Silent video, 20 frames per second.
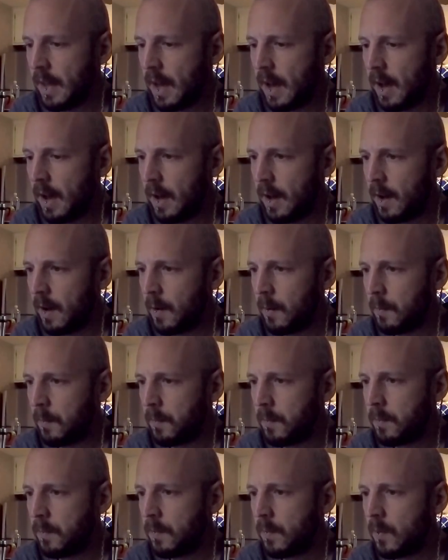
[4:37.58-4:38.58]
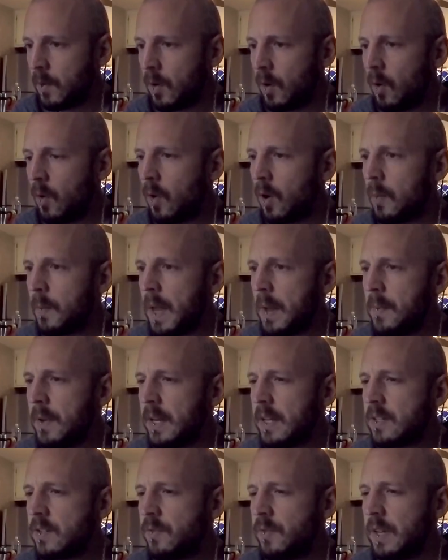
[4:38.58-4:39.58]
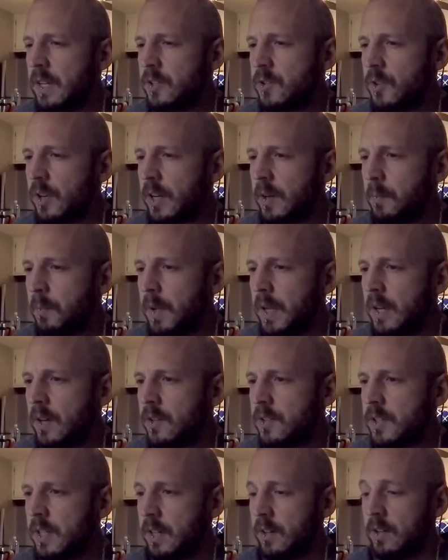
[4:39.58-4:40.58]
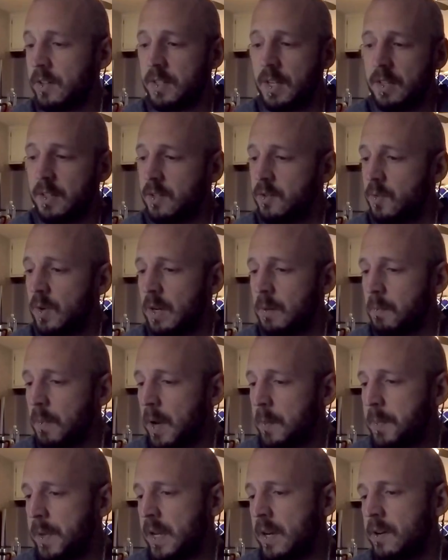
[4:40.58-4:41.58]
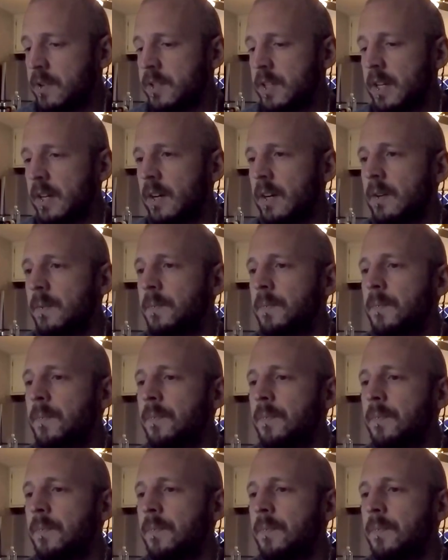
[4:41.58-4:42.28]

um, or maybe it's featuring Peter Singer. It says it's written by Peter Singer.